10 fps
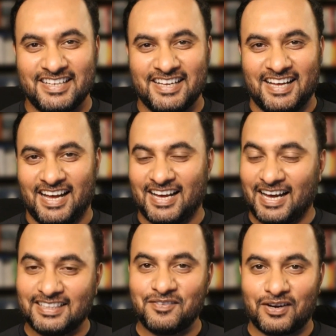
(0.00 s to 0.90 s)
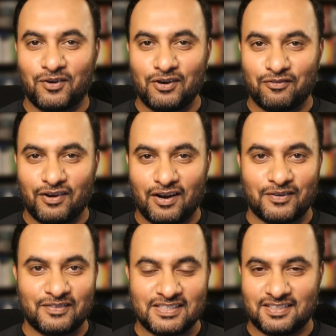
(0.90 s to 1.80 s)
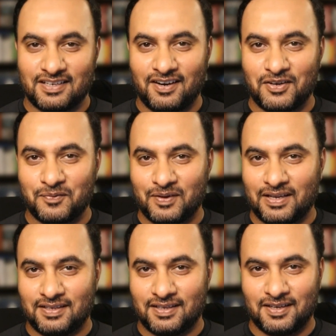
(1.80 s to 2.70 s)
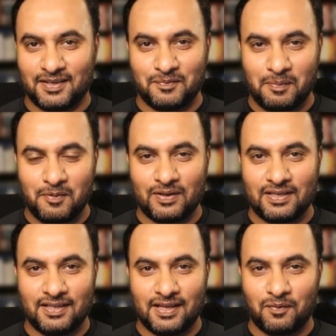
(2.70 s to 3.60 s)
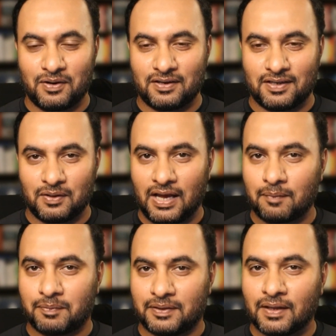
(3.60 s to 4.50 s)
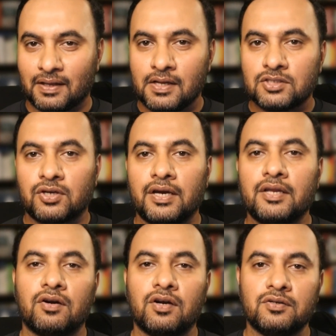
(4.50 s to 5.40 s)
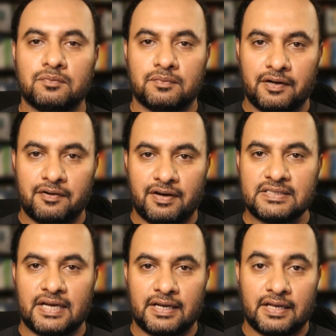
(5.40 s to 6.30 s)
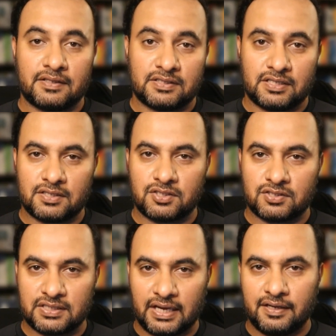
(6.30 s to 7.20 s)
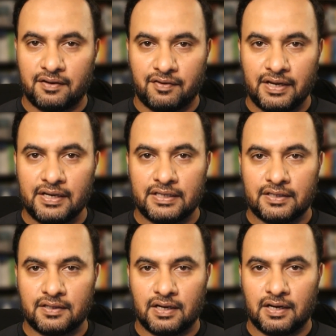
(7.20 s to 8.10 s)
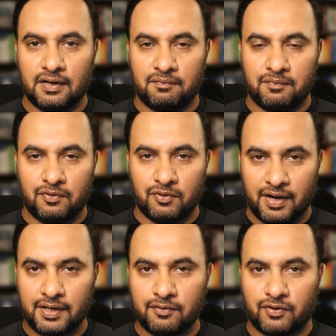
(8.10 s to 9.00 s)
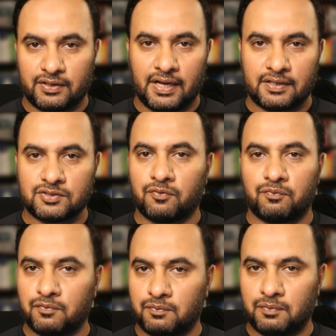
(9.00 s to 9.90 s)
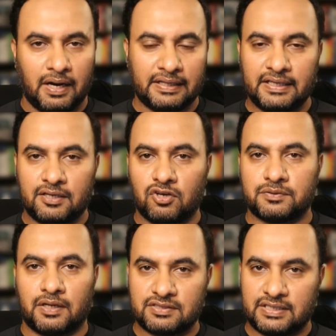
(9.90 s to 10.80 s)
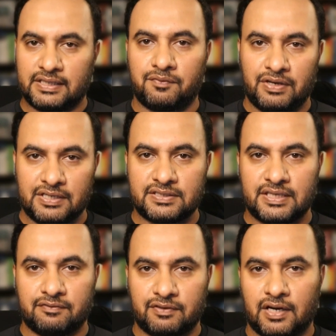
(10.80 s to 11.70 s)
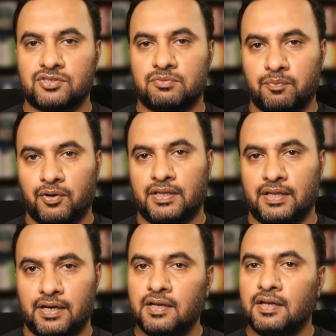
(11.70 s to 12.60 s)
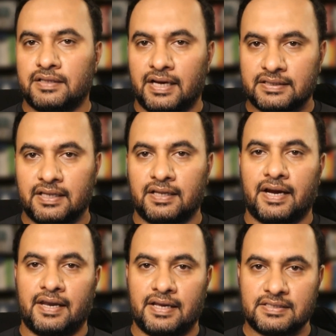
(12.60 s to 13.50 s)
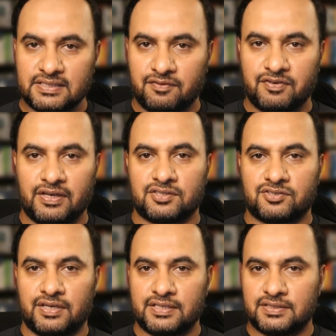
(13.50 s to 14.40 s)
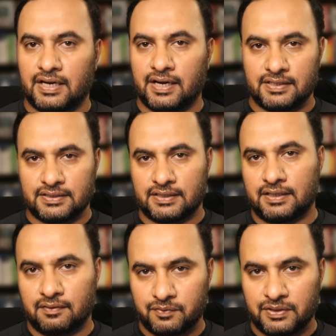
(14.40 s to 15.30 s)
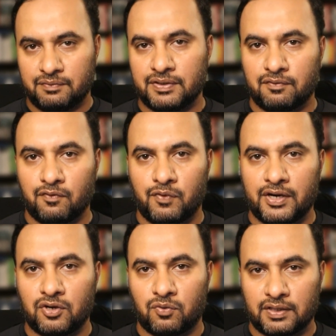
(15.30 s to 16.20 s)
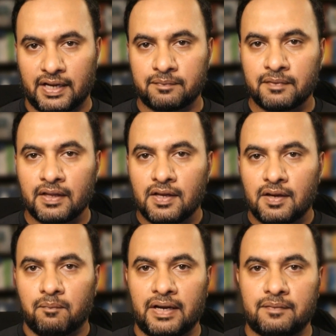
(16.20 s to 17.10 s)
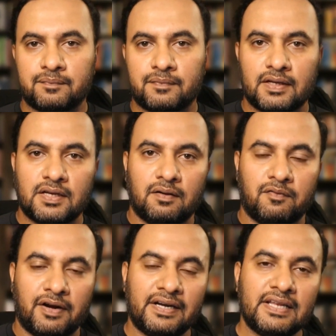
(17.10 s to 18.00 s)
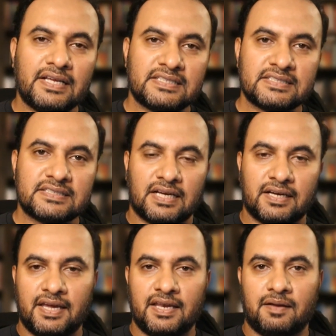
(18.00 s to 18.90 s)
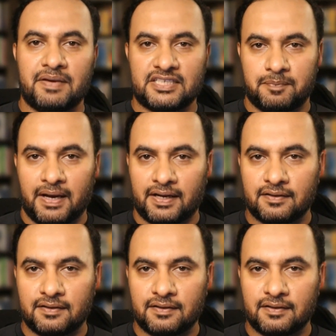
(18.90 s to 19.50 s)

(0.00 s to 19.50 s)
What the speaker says: I think we're quite far from this scenario, but maybe one day that will happen. So in order to address that, and is the society really ready for that? So I think it goes without saying that we need safeguards to be put in there, the ethical guidelines and safety constraints, the guidelines, I think we went over that. But readiness is, again, a mixed bag.